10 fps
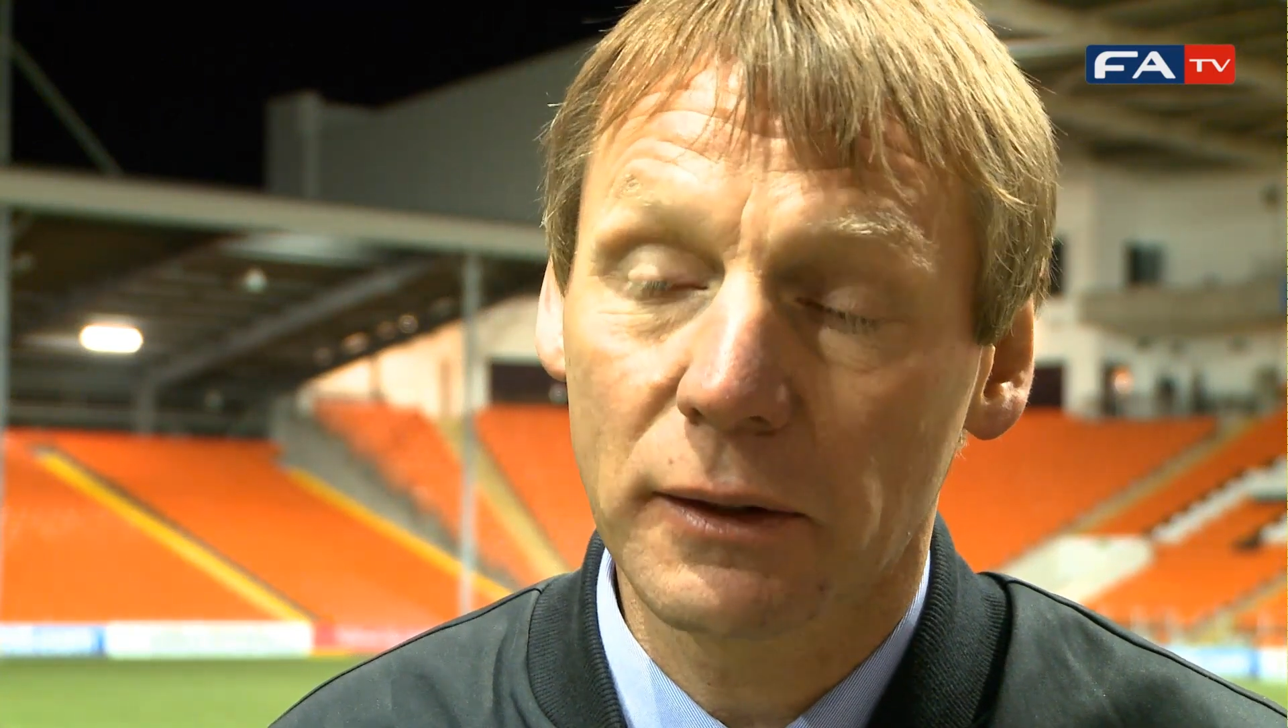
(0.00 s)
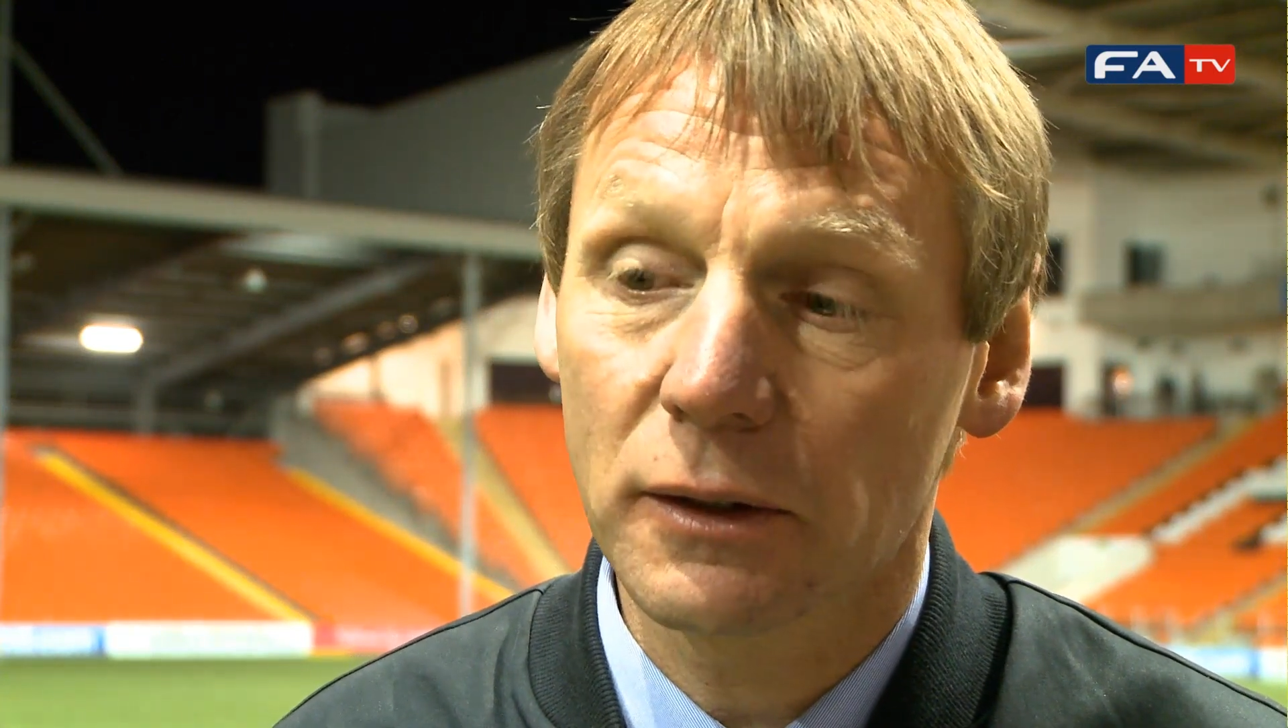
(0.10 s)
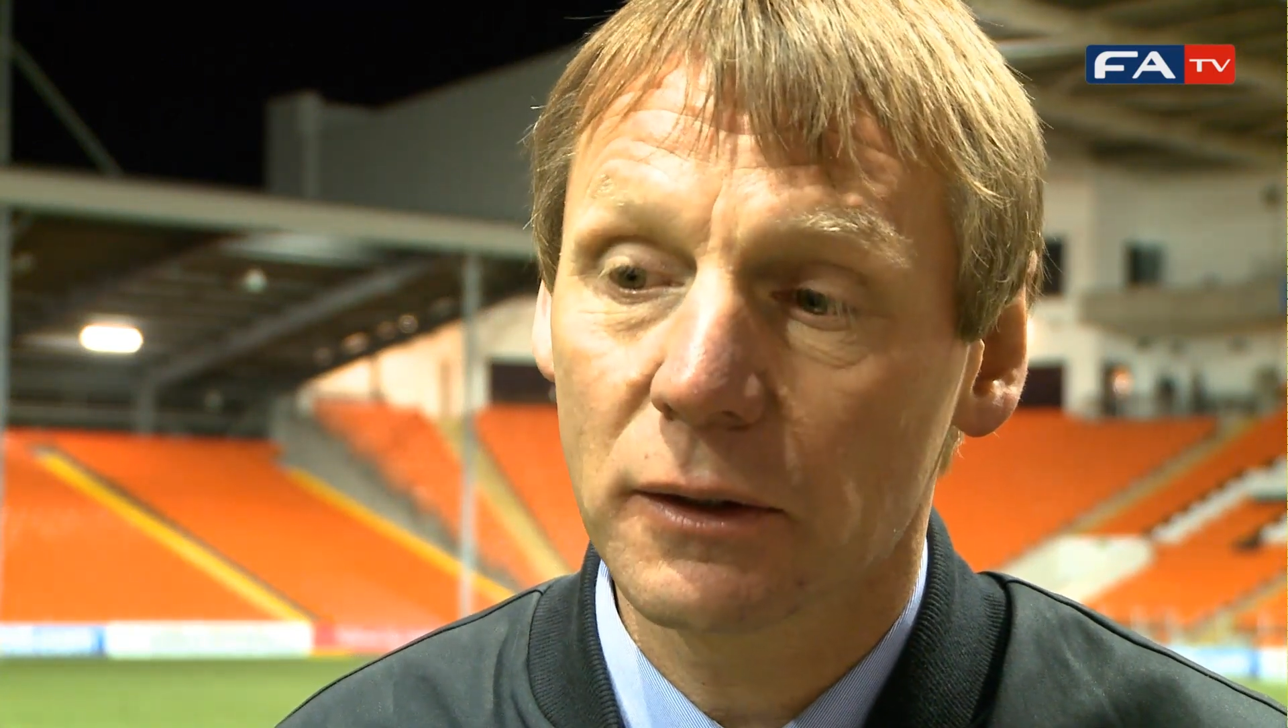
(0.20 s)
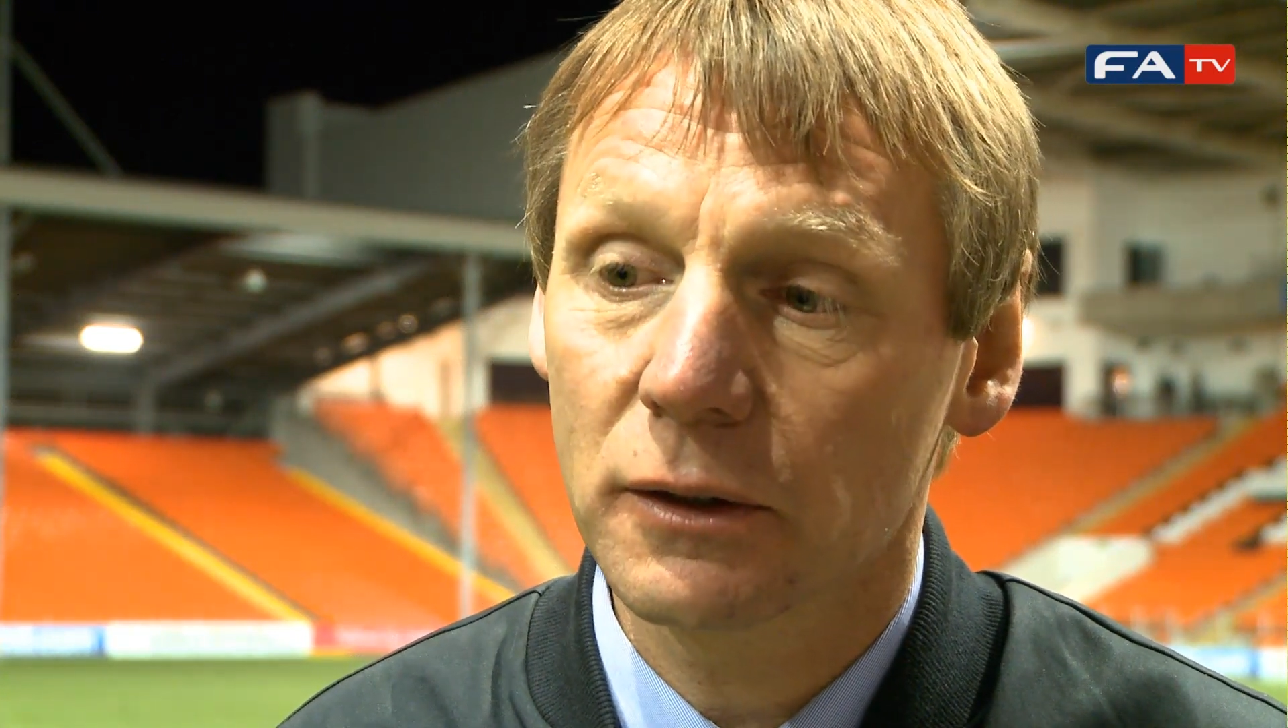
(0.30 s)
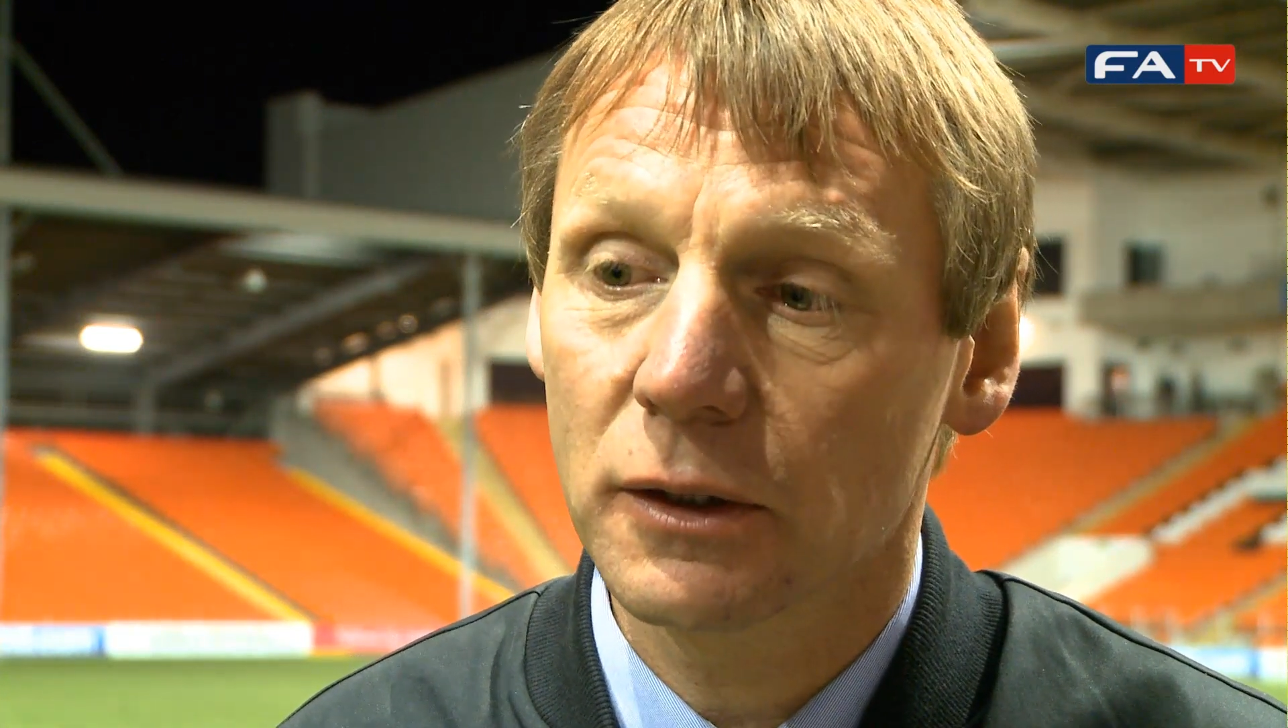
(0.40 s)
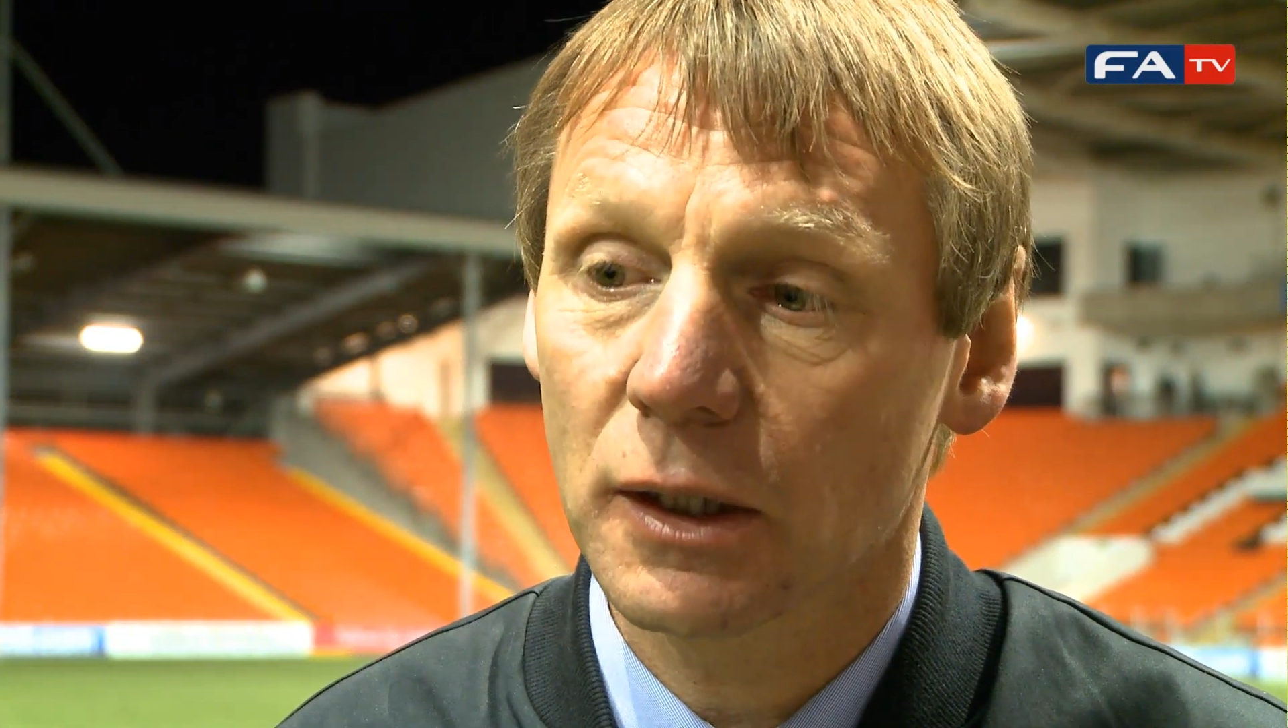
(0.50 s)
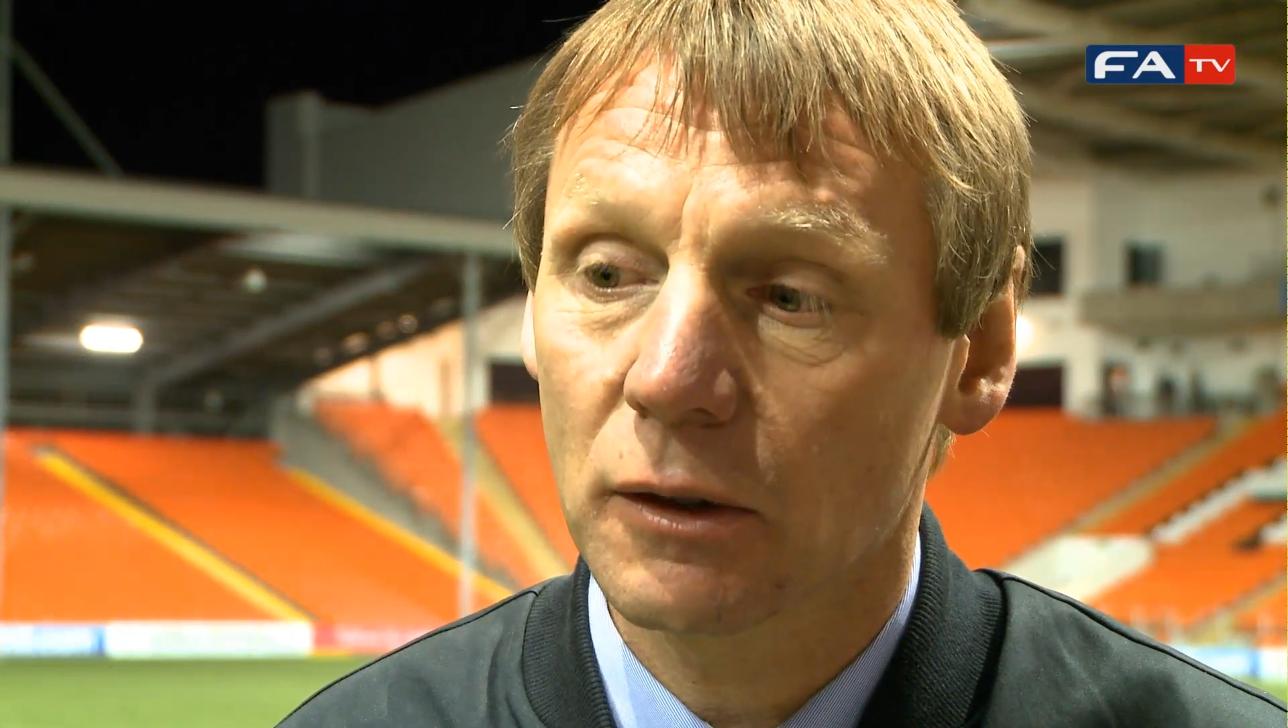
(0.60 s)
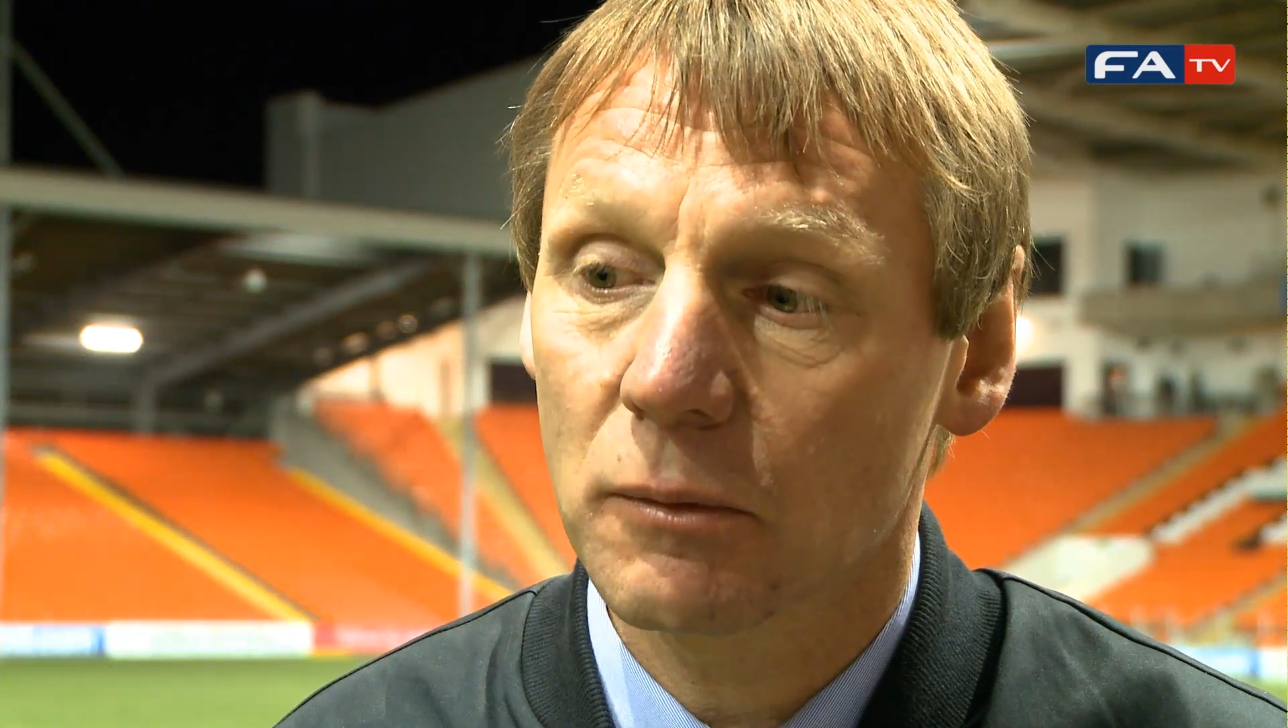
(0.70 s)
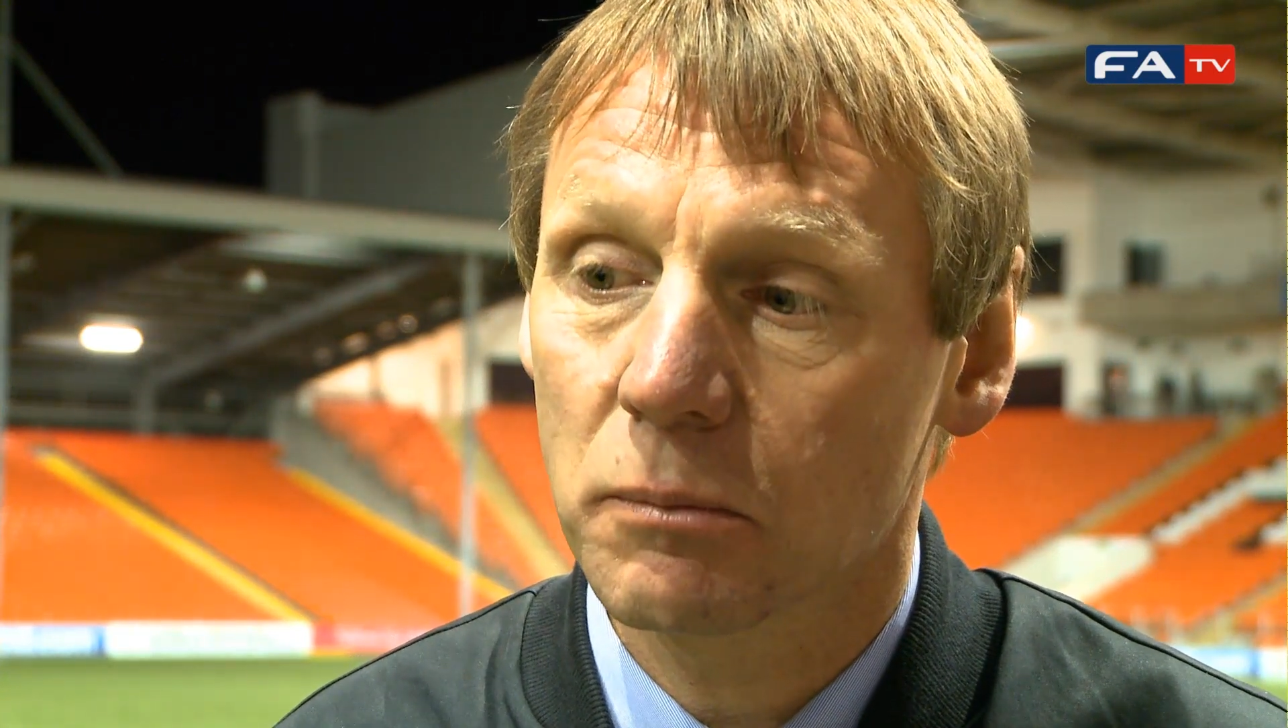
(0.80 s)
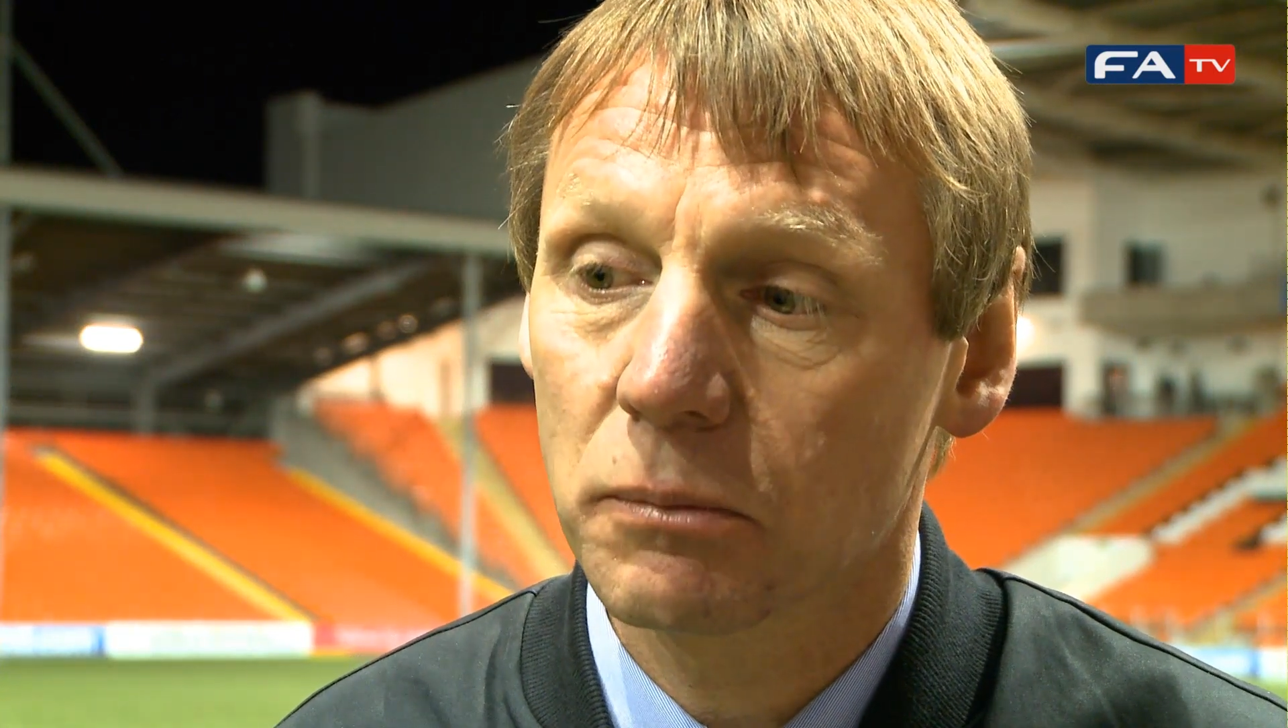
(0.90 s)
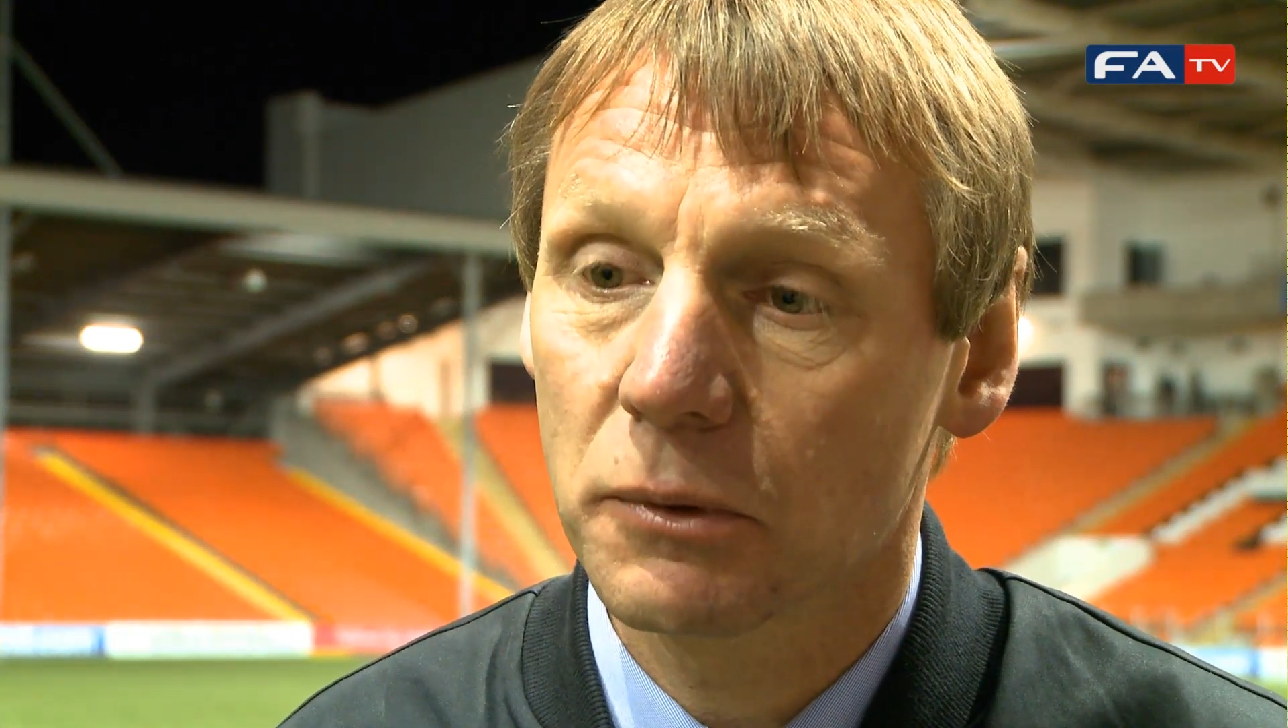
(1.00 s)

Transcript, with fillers: and you know, the,